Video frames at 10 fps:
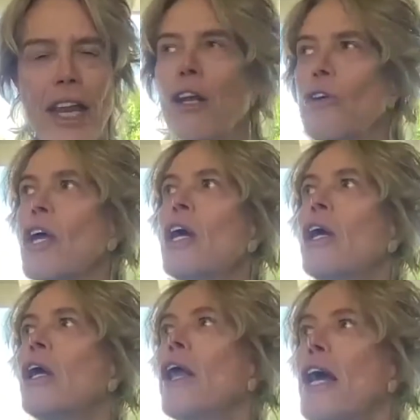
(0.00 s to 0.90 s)
And he goes,
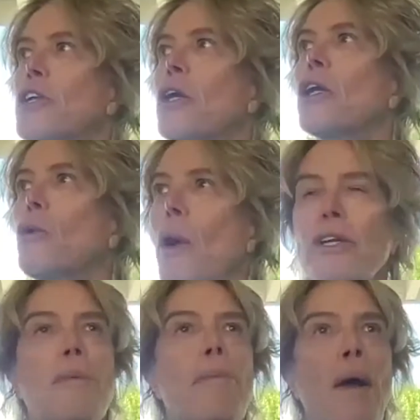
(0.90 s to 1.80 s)
that's a good
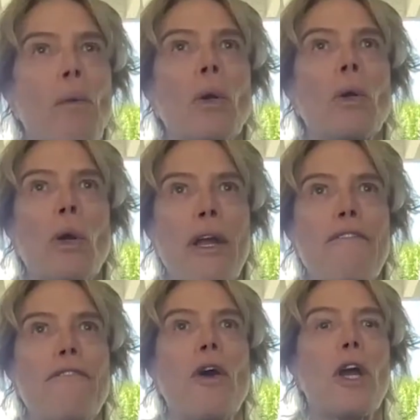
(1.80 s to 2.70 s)
question, man. We're
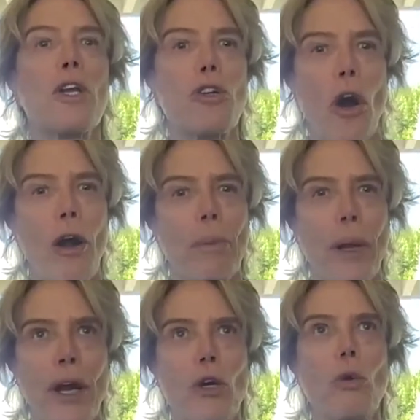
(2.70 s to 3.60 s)
looking for a guitar
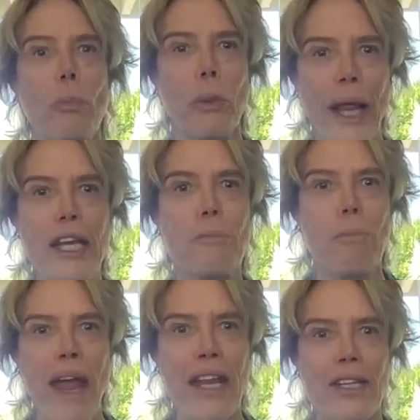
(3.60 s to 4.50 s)
player who plays
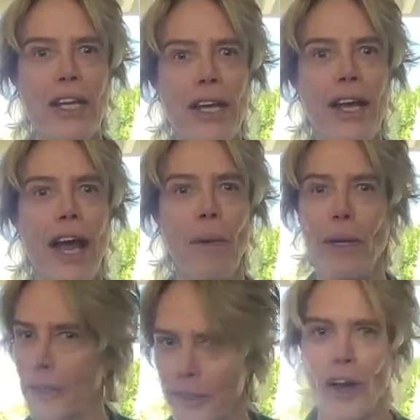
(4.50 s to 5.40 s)
bass. And I
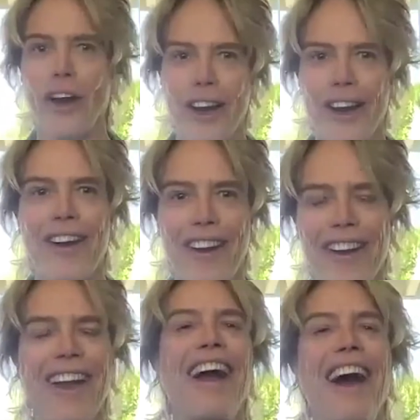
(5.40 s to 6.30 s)
went, dang, dang,
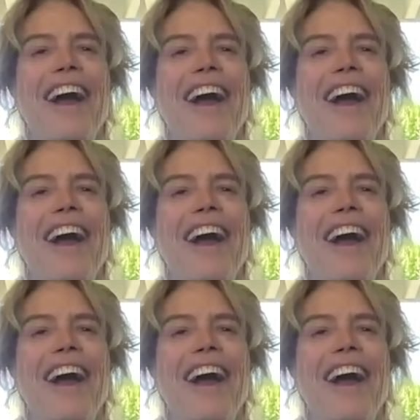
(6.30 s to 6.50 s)
dang.